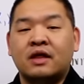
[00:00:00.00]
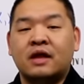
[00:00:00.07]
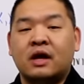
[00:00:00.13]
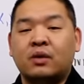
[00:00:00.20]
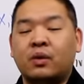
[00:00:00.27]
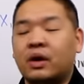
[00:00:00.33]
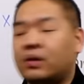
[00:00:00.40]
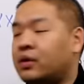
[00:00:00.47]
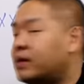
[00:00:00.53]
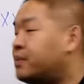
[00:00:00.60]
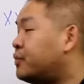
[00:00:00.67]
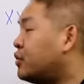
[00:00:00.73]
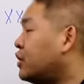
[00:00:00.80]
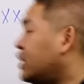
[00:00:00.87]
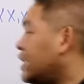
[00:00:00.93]
then we
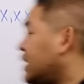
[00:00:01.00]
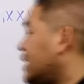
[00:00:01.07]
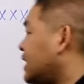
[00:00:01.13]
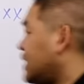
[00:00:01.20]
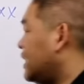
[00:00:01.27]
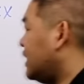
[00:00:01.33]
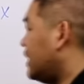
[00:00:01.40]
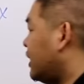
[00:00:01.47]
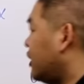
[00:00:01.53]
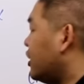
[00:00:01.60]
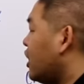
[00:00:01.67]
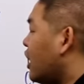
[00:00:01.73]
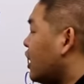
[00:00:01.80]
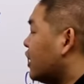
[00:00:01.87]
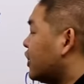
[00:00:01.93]
would put in
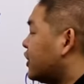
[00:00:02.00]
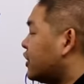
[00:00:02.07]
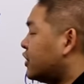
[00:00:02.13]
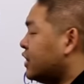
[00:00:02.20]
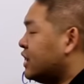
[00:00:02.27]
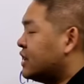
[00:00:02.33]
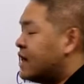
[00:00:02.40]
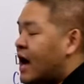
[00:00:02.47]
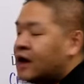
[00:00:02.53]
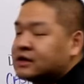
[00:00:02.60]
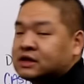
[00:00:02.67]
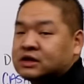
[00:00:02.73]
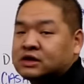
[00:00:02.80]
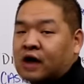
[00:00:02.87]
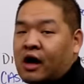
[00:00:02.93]
here
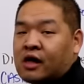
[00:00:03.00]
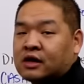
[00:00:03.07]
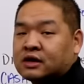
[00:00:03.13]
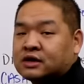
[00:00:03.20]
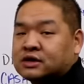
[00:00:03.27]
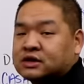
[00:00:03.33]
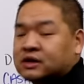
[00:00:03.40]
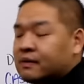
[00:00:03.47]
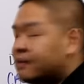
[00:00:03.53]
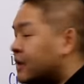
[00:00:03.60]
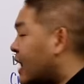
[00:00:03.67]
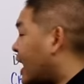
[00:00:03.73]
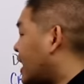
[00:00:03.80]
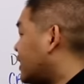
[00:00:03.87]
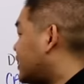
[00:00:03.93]
$30,000
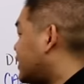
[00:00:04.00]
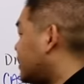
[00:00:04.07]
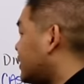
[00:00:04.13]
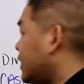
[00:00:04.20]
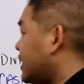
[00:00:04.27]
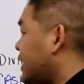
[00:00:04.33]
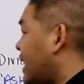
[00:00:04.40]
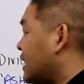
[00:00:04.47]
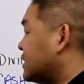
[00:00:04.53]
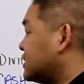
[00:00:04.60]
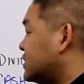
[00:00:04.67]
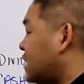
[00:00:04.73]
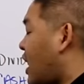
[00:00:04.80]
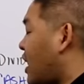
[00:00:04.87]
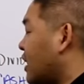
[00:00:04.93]
and
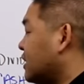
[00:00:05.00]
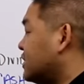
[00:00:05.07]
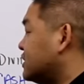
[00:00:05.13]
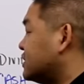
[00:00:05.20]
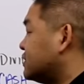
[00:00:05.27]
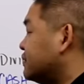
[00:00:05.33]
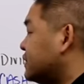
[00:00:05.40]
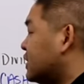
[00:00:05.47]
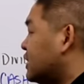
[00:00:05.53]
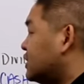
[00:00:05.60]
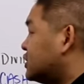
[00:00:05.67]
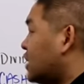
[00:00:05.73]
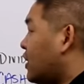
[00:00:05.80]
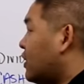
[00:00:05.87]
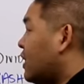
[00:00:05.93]
$30,000.
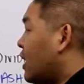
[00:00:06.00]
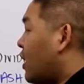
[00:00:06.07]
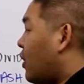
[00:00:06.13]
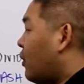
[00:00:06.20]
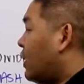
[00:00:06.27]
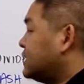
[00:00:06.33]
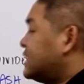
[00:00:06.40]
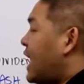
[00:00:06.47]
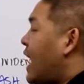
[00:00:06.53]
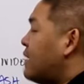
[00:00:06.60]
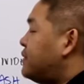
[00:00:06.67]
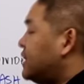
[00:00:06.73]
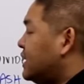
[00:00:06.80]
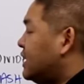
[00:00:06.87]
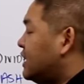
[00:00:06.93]
So what's
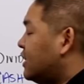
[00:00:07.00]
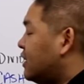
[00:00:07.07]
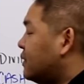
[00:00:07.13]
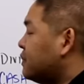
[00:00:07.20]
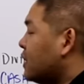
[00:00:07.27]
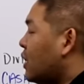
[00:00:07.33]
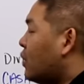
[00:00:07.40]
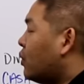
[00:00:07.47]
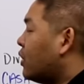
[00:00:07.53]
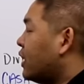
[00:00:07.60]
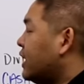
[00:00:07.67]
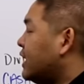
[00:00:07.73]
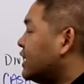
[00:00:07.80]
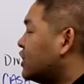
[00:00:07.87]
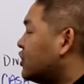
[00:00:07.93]
happening here? We're
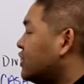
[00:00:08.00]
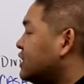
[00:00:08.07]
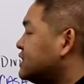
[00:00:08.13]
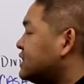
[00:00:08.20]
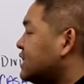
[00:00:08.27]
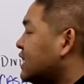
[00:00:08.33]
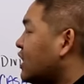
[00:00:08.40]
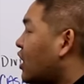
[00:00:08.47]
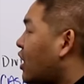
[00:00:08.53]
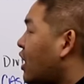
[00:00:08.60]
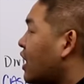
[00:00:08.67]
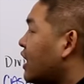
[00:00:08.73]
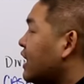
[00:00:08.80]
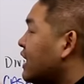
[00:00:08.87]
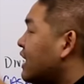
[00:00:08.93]
increasing
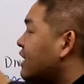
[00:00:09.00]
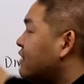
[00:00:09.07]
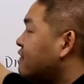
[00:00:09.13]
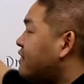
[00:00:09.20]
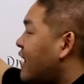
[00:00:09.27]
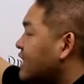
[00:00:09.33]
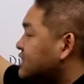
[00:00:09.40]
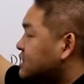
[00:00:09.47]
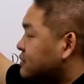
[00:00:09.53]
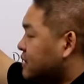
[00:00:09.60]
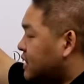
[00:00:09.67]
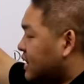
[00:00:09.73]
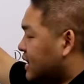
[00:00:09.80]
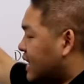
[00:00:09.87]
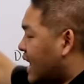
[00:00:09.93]
our
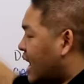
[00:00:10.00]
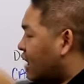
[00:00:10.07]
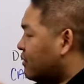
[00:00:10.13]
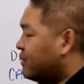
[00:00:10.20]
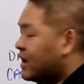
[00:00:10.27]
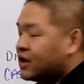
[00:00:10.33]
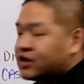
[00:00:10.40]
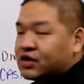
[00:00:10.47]
investment account by